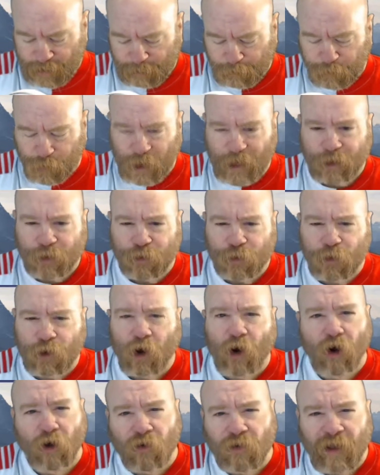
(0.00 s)
brand new
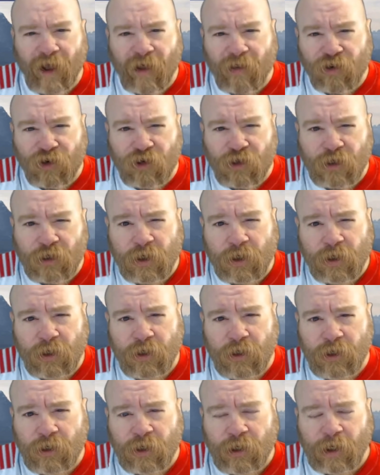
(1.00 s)
car leather.
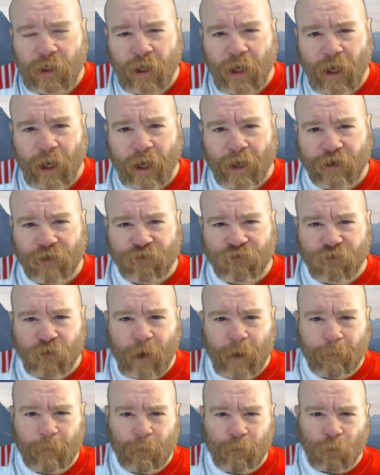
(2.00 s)
I
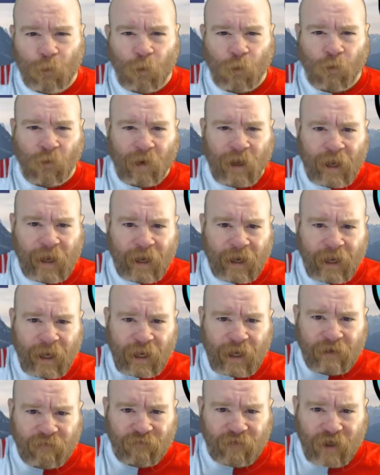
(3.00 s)
describe it more like
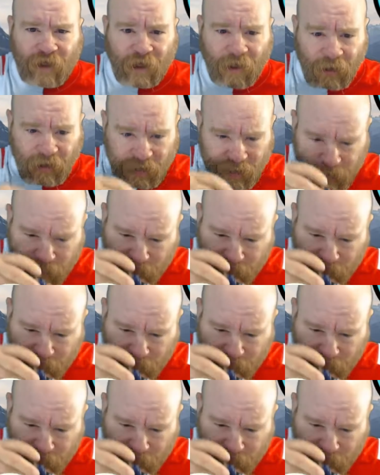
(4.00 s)
kind of a